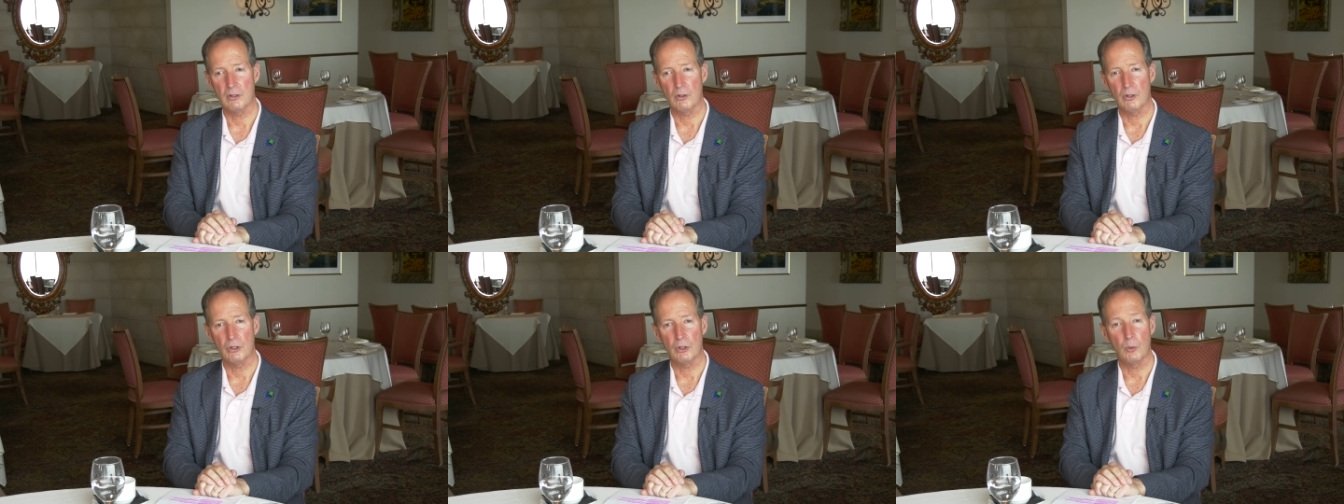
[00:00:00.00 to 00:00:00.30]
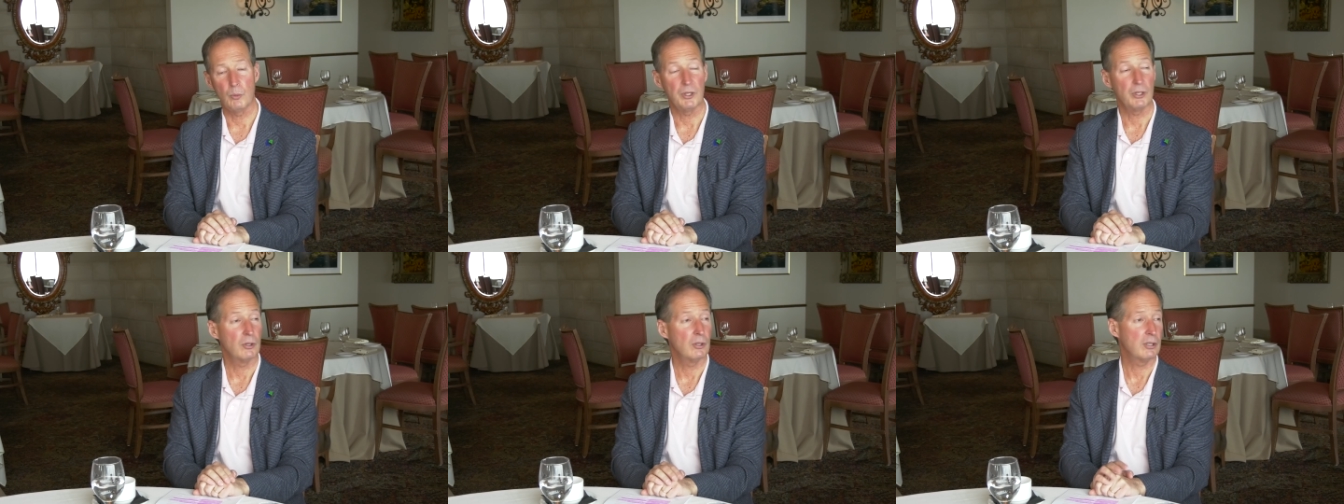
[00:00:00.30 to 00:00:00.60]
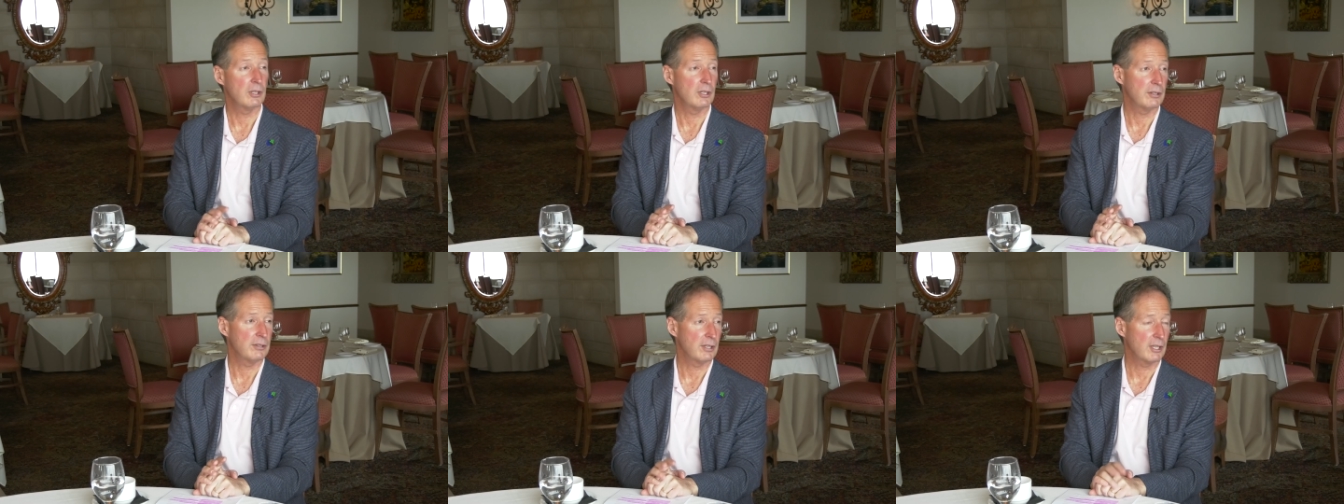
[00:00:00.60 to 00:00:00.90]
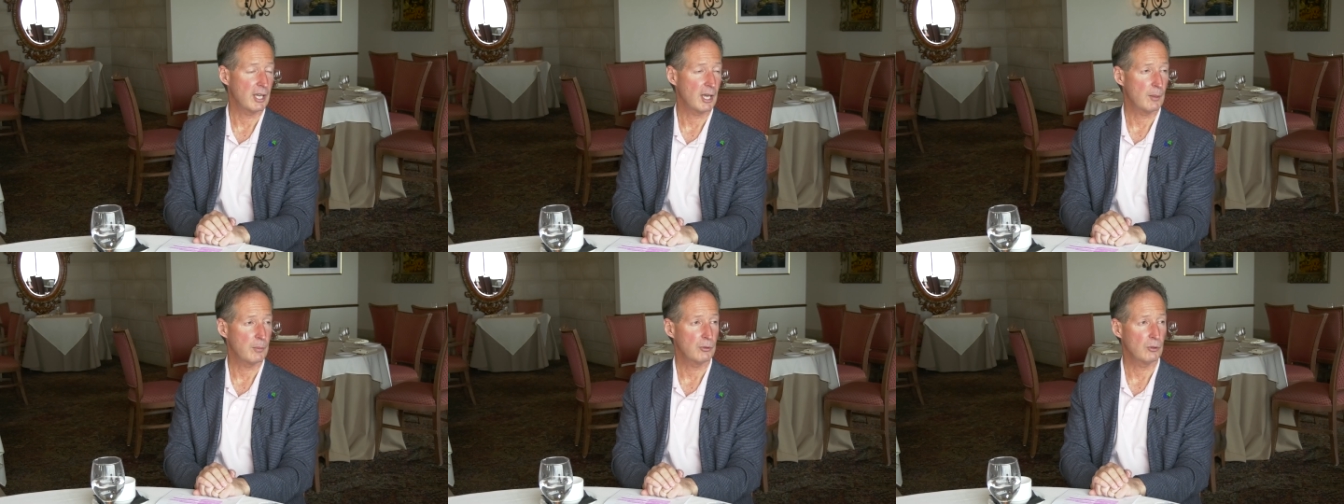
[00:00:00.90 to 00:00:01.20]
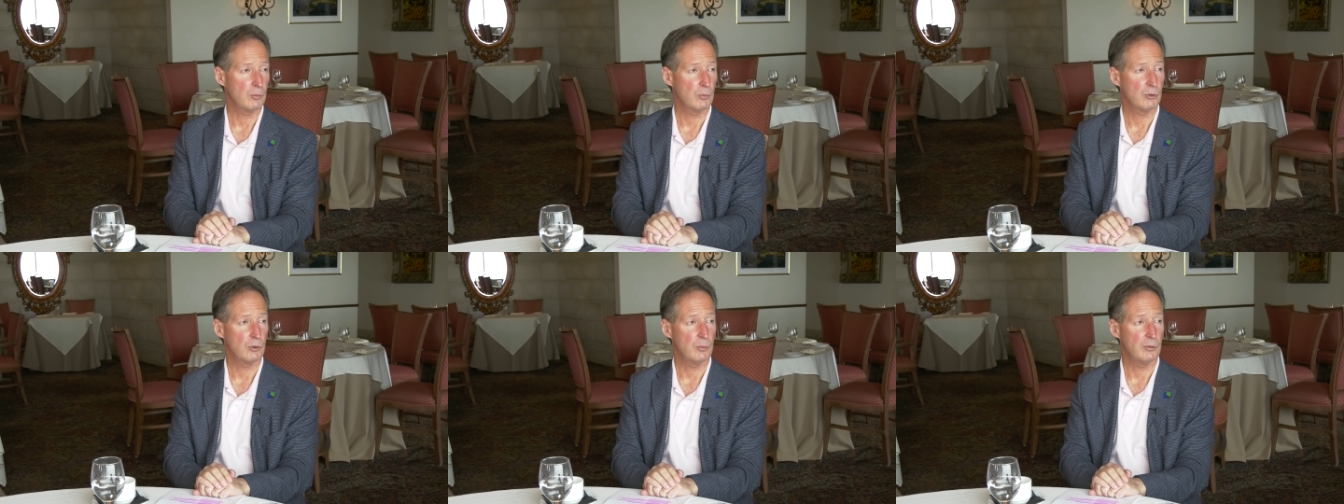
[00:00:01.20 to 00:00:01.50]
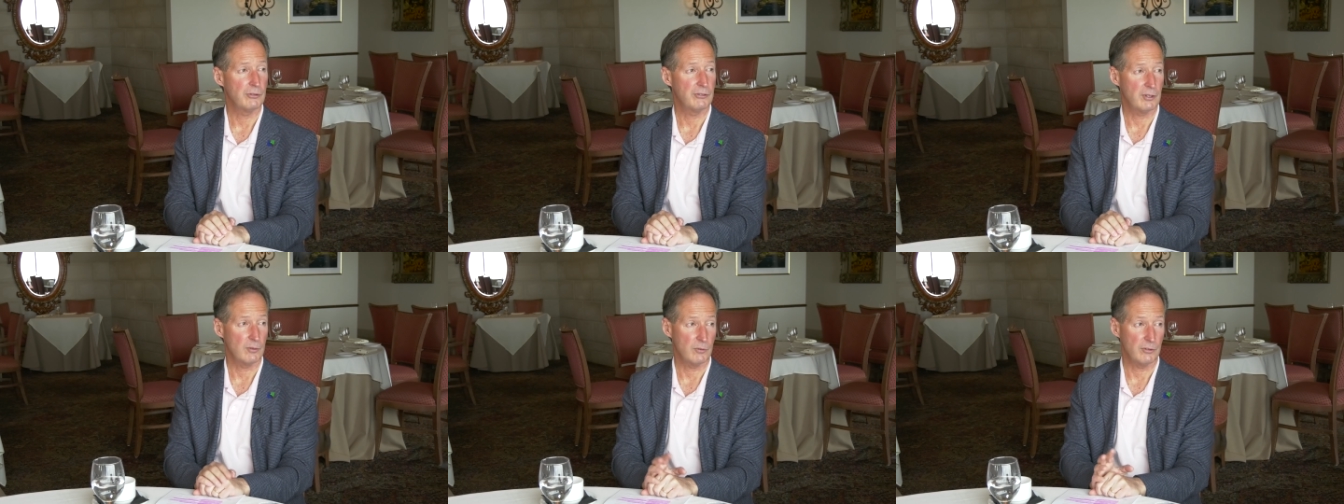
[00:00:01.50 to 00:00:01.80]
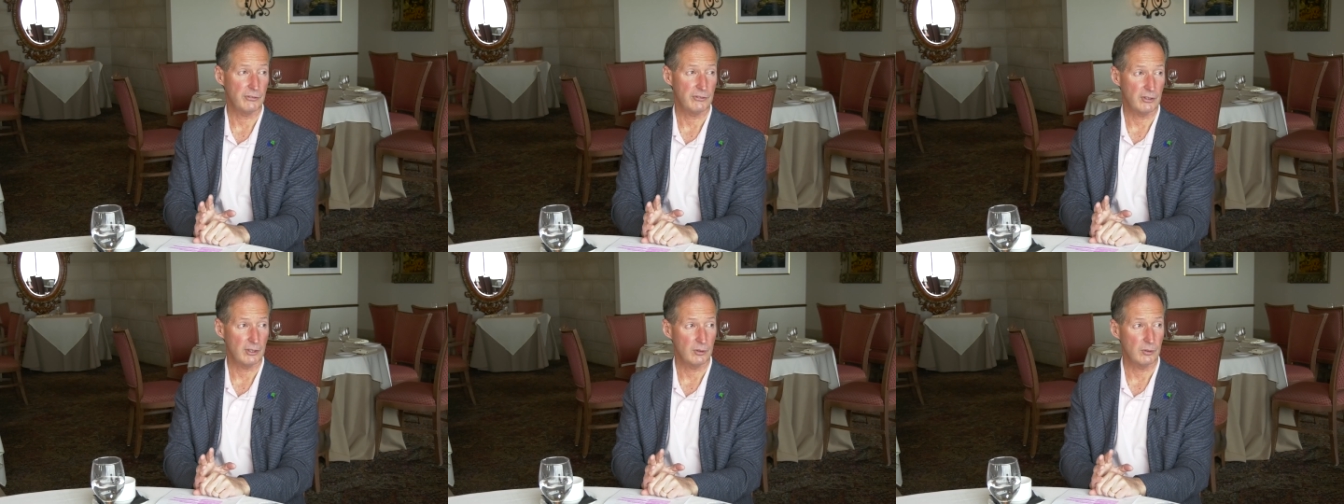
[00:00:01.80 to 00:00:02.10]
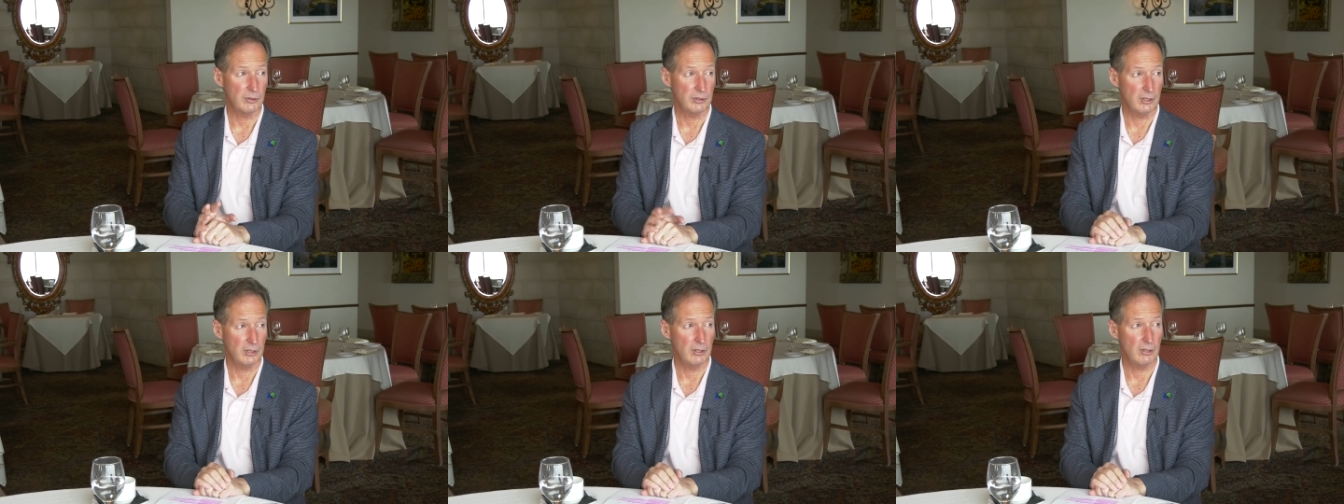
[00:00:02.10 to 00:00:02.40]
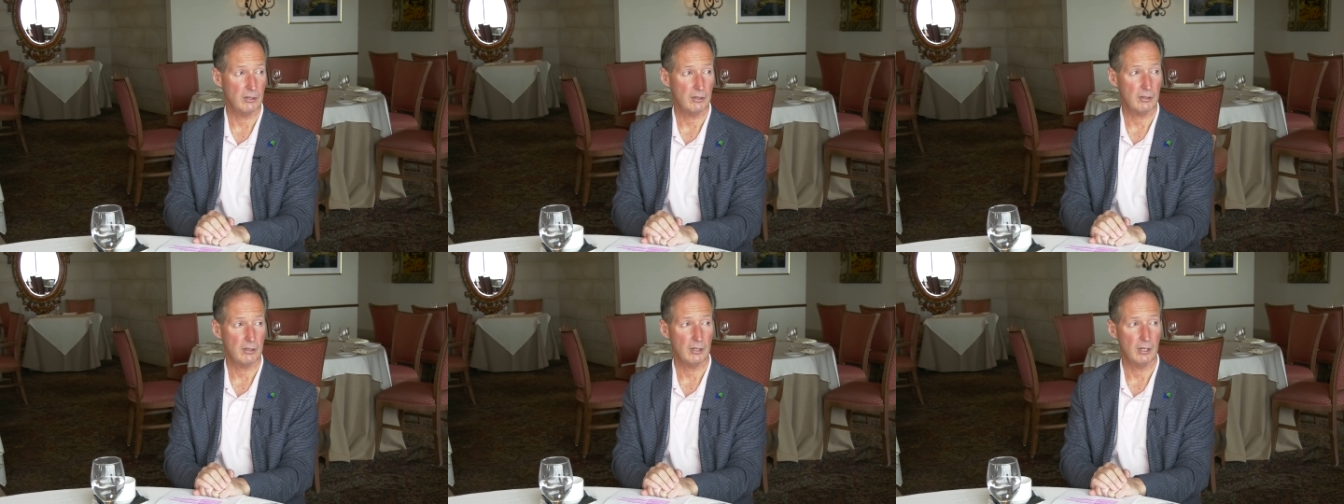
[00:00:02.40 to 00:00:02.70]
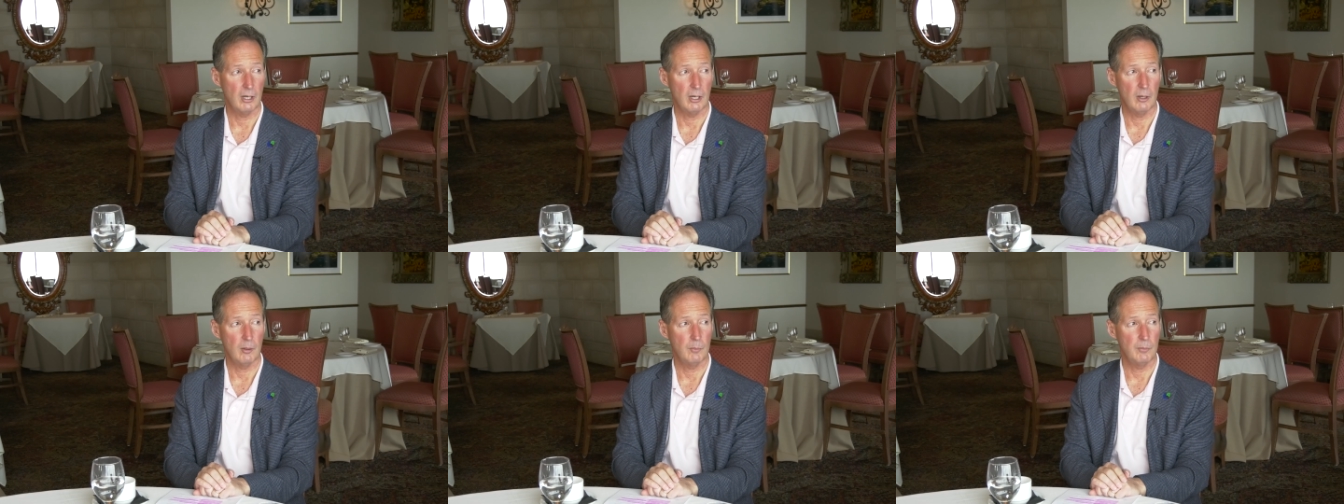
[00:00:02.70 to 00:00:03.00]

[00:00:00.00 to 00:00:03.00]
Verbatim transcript: Although we look at the capital improvements every single year um,